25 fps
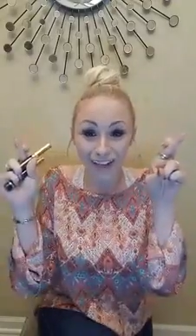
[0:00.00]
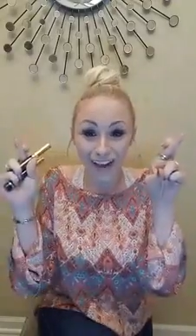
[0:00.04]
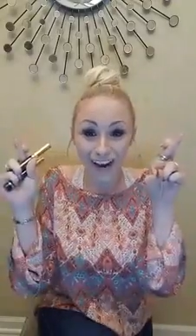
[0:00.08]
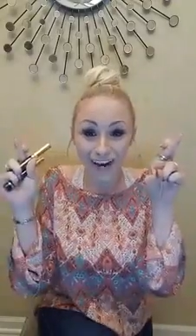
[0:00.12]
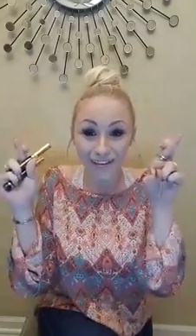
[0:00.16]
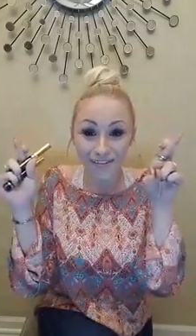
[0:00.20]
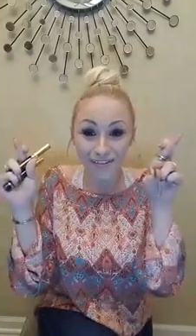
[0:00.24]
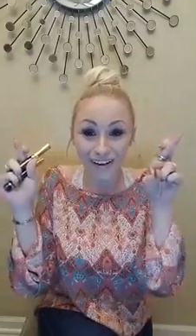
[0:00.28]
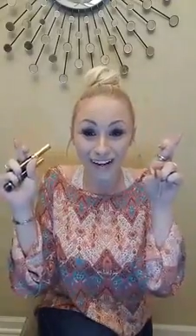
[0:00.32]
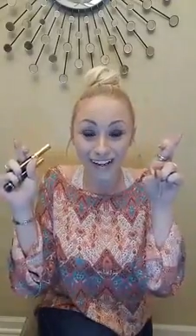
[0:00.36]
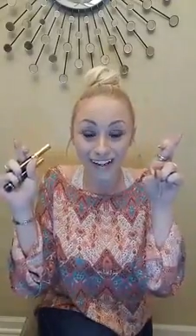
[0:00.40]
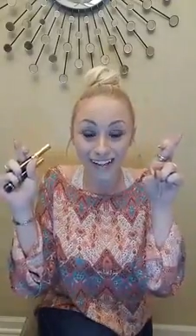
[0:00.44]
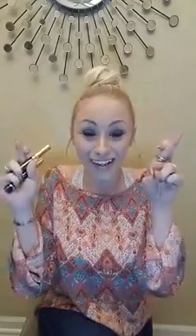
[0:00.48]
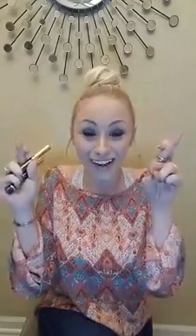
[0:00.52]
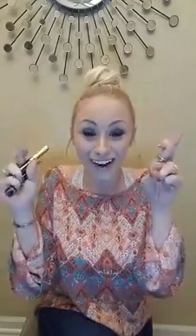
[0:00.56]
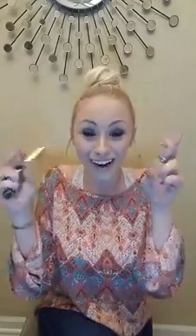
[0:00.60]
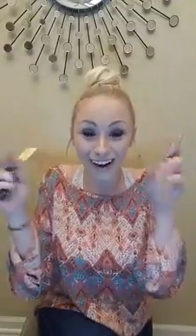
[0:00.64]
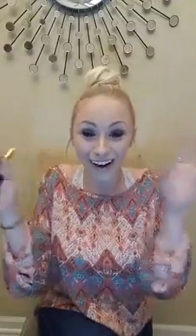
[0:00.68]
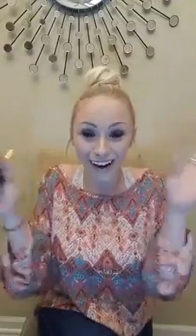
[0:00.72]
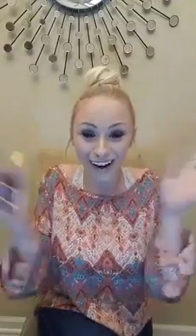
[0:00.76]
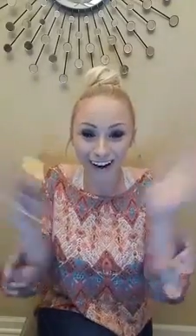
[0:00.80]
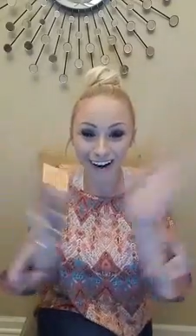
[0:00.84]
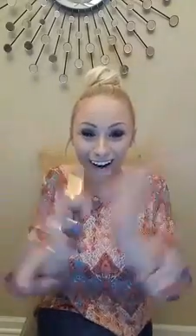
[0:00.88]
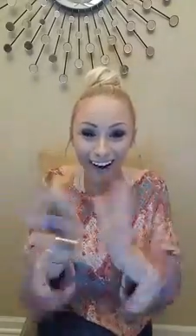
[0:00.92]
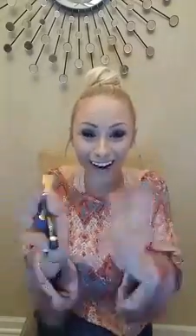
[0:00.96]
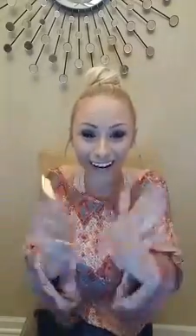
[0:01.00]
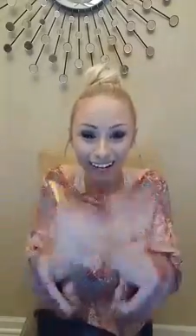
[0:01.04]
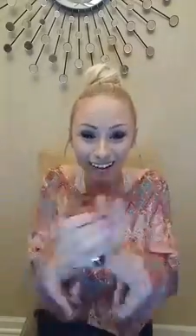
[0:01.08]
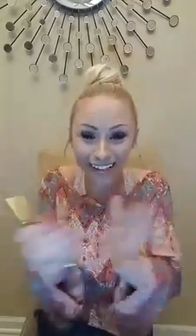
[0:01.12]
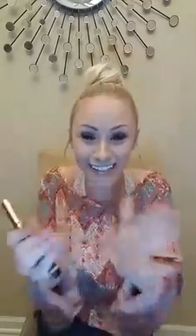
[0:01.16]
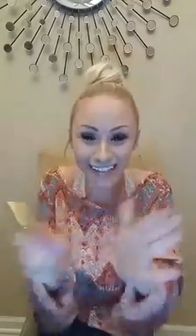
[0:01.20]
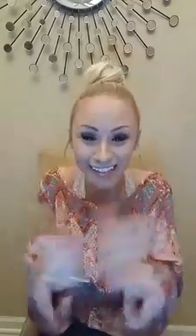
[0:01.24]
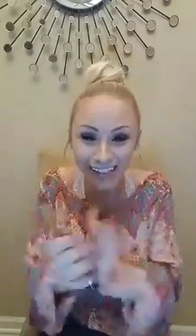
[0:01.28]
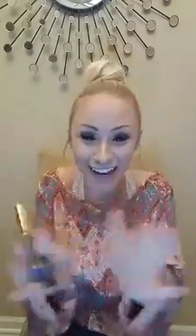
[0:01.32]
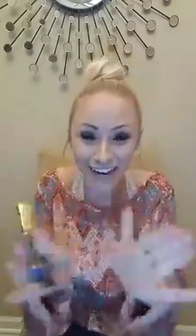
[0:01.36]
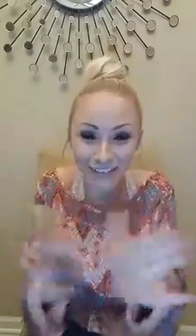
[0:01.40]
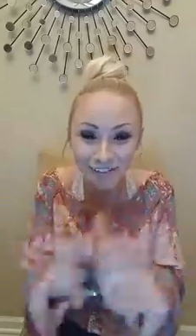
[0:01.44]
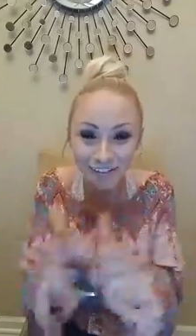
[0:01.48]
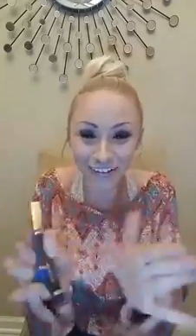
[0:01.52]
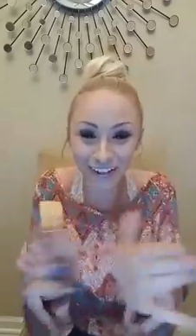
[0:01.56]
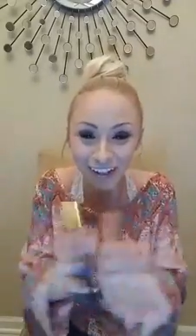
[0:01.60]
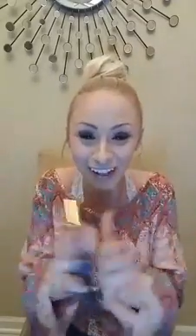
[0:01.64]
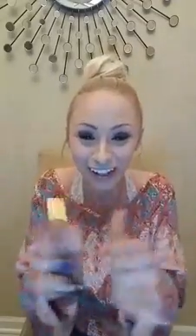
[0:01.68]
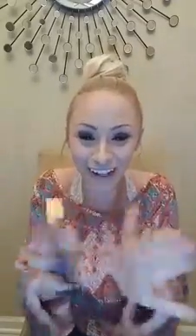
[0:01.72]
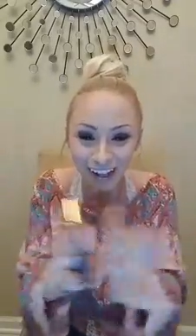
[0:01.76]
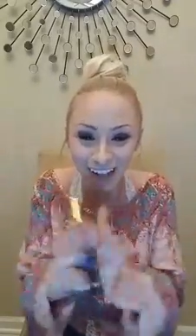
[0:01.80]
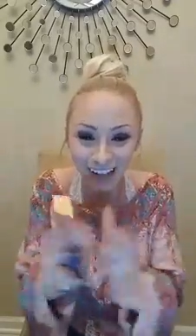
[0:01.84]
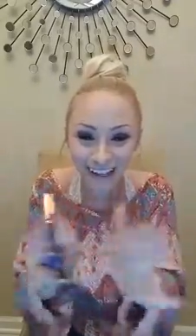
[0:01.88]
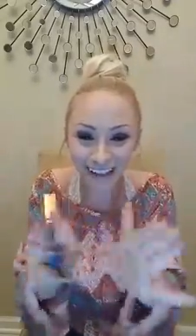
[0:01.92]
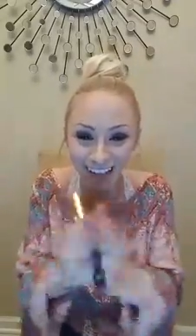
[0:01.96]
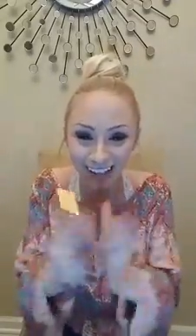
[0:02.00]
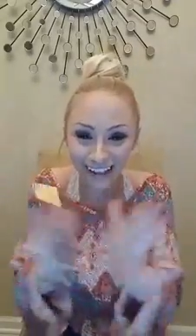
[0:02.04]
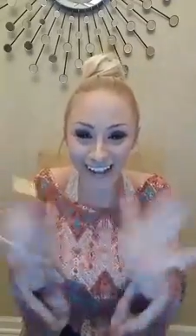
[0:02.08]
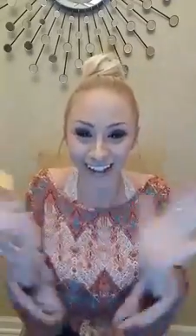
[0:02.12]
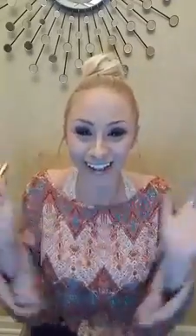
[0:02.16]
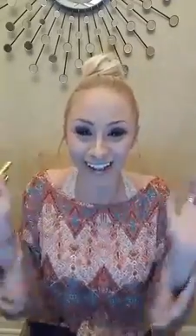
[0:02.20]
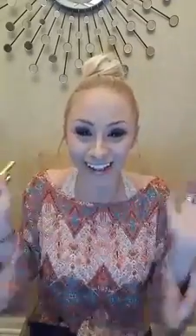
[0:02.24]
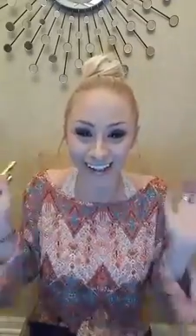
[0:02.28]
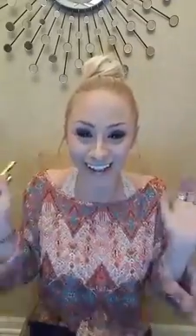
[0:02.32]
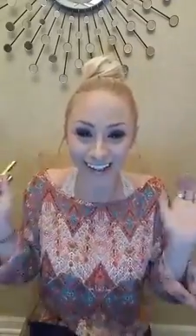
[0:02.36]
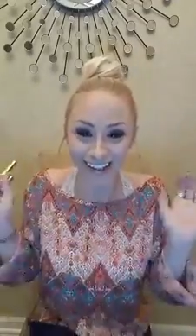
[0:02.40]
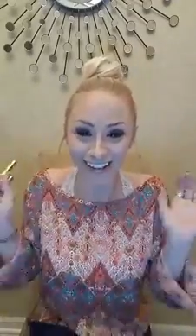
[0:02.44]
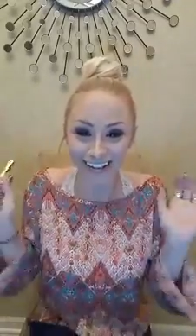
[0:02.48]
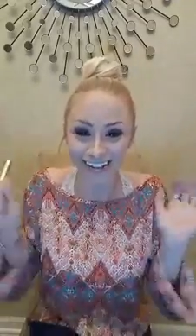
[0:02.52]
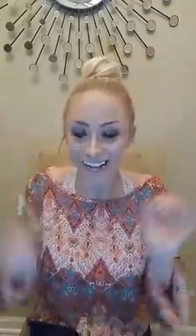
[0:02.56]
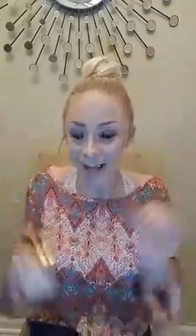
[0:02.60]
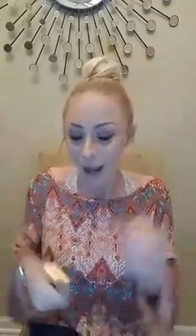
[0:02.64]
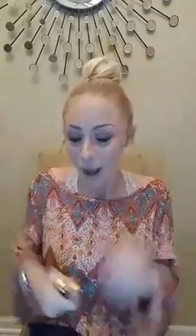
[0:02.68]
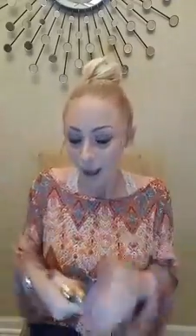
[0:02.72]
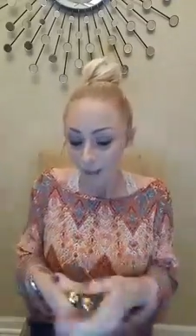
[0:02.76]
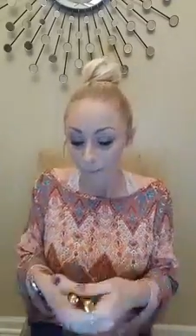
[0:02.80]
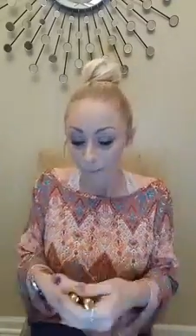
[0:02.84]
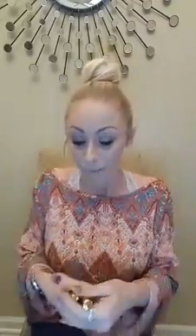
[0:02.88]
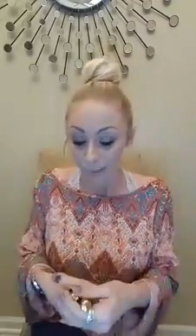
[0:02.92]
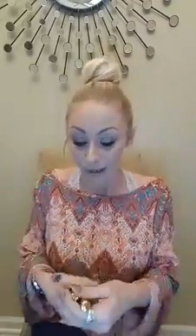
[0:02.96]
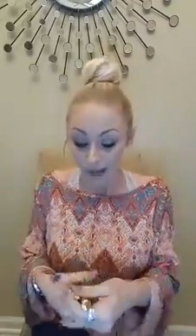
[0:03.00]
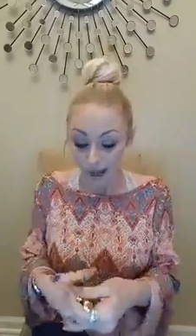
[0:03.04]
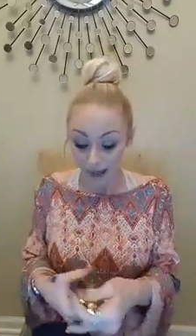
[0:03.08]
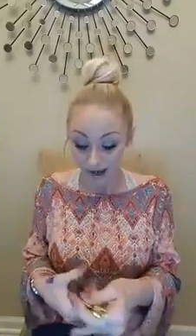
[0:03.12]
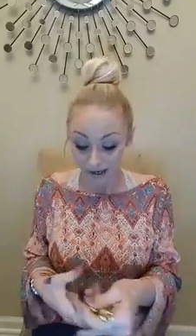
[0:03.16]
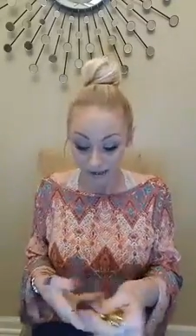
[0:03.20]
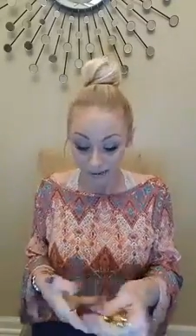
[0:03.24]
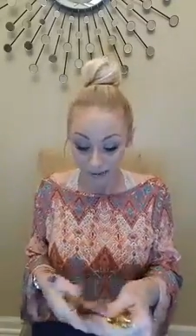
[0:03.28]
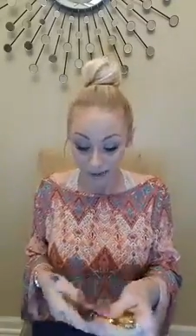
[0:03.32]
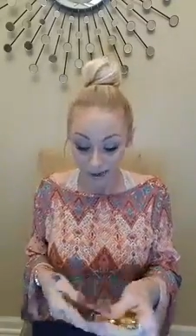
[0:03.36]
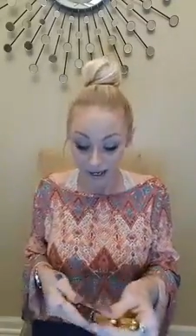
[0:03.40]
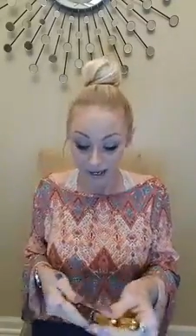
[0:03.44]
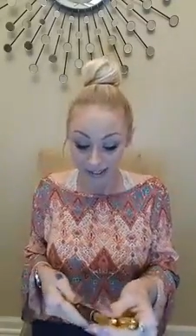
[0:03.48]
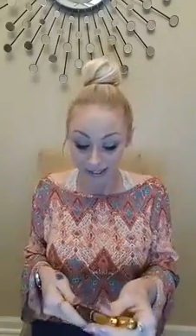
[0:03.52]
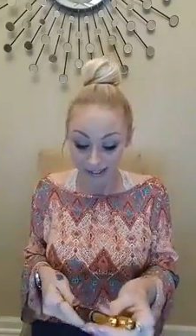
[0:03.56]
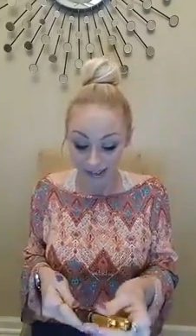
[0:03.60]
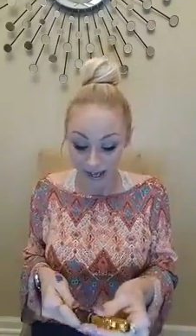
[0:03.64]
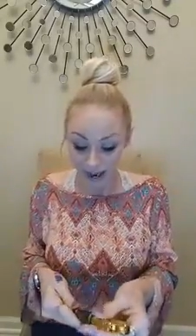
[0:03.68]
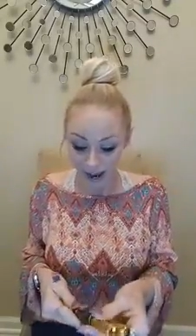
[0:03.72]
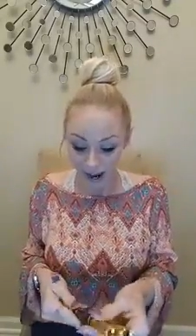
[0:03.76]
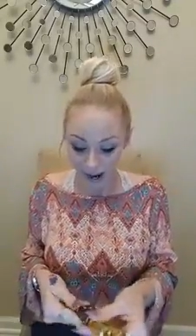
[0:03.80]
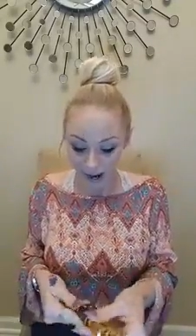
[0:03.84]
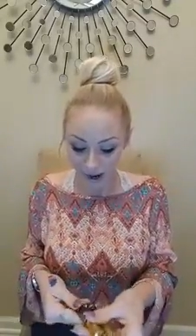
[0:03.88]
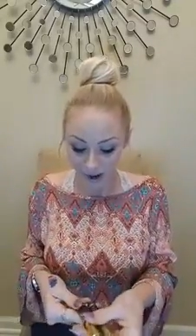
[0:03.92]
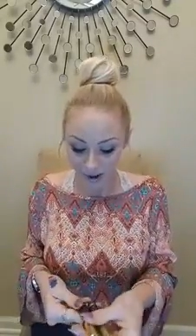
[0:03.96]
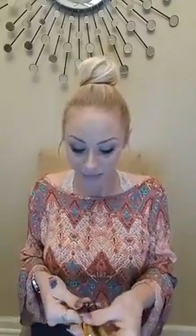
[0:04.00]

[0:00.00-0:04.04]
But anyways, and I thought it was fun to have these bright colors anyway.